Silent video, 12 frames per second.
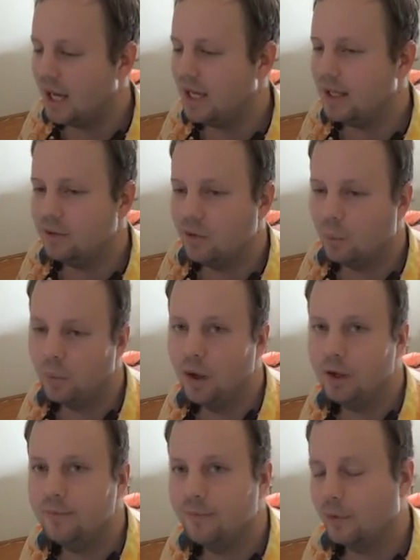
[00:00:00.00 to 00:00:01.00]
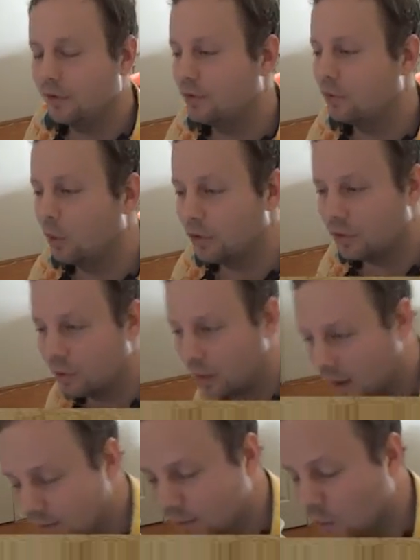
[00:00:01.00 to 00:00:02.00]
And the word for
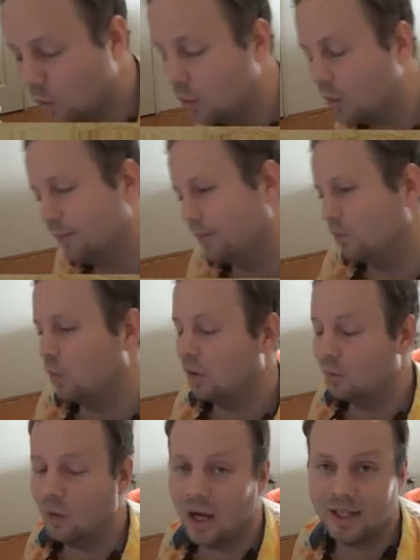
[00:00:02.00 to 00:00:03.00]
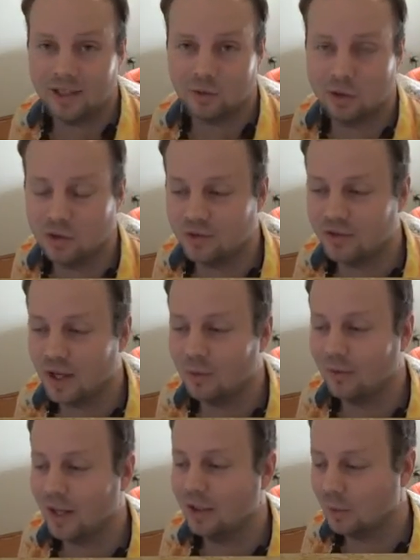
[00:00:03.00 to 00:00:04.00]
sorcerer, or, well, I guess I should
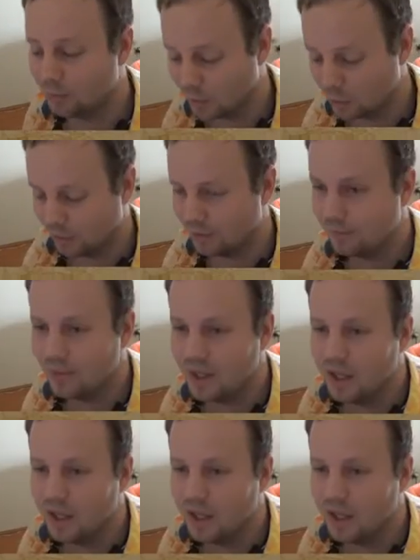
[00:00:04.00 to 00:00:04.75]
start with how you build it.